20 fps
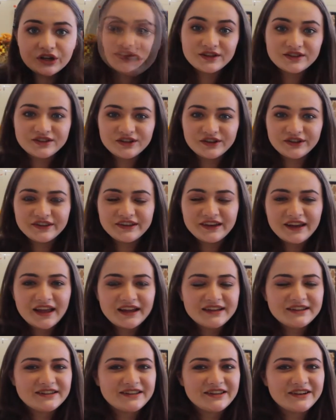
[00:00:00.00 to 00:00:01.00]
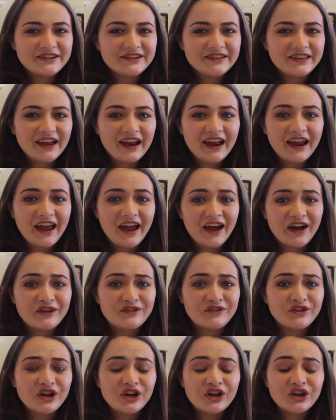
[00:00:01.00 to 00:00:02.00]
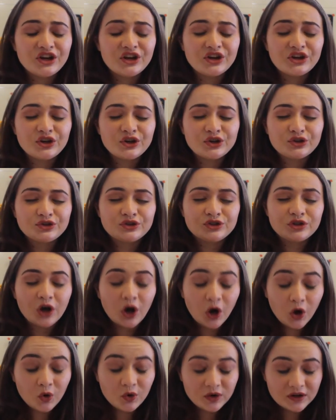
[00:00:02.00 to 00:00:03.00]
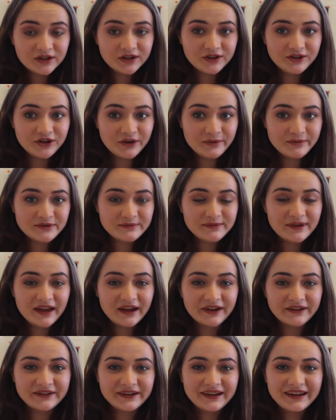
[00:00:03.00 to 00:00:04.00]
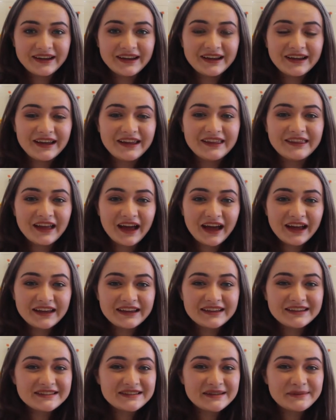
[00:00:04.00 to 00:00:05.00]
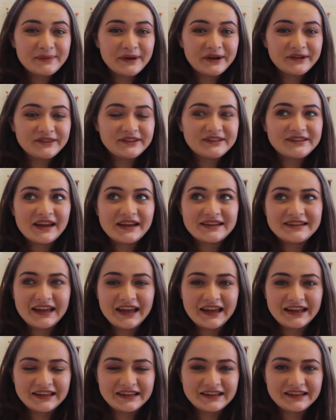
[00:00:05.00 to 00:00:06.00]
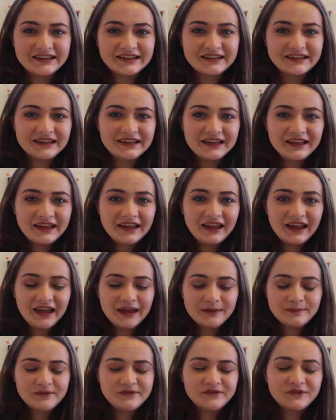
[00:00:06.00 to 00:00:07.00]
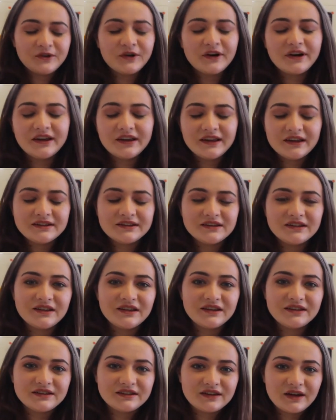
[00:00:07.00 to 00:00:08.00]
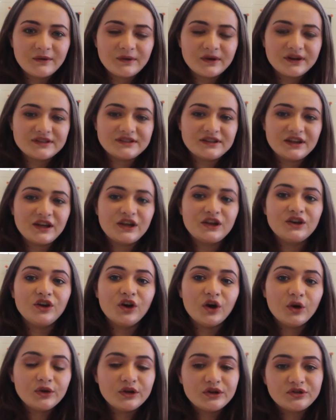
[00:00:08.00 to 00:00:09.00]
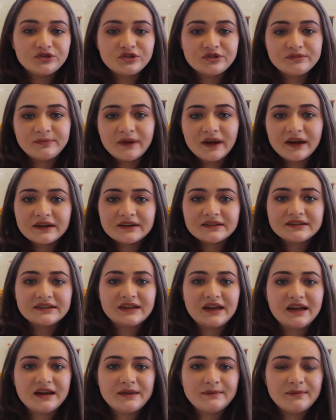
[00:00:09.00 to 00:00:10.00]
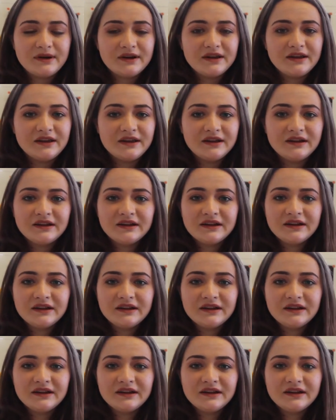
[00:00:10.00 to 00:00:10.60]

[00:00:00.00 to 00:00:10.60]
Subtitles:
So the next theory that I have totally creeps me out, and that is about the Titanic. And before I get into this, I want to say no disrespect to anybody